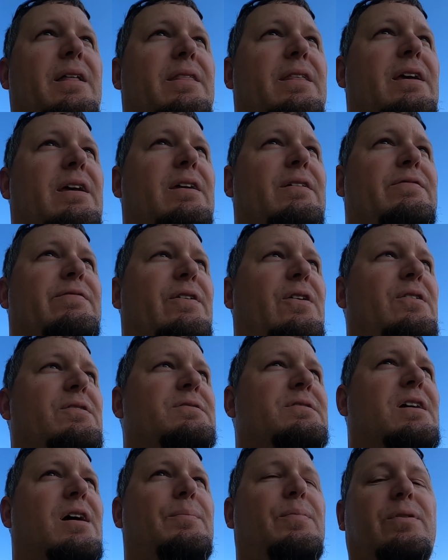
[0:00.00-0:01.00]
The
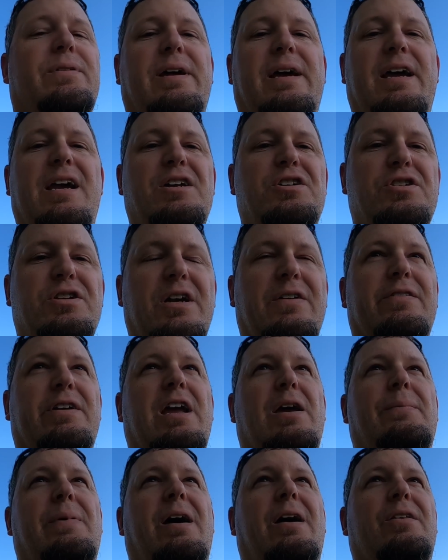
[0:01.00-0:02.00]
first couple days she never
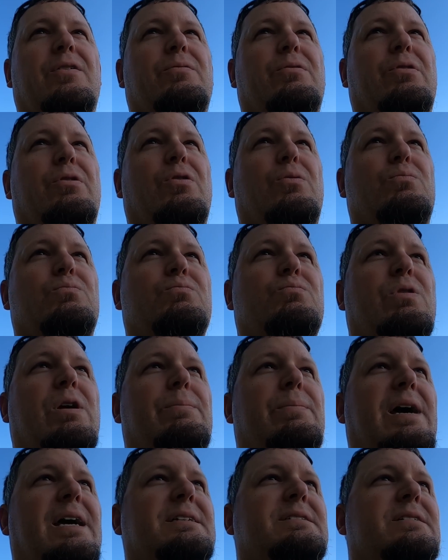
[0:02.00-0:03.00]
came out of the room. We
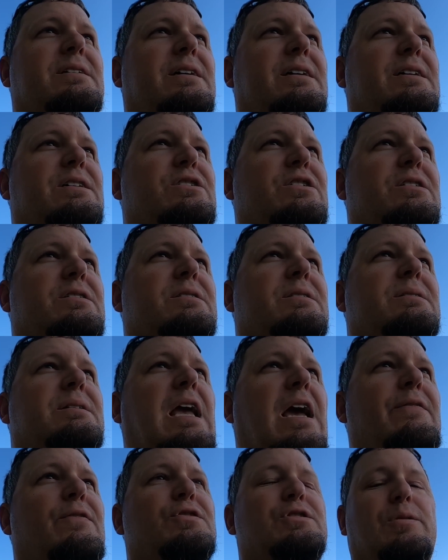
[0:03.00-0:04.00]
basically just
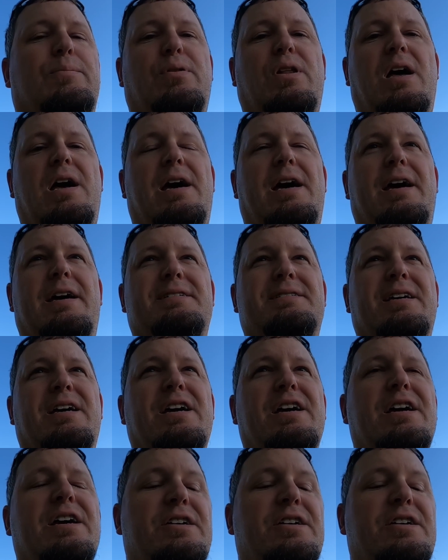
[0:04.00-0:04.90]
gave her supplies.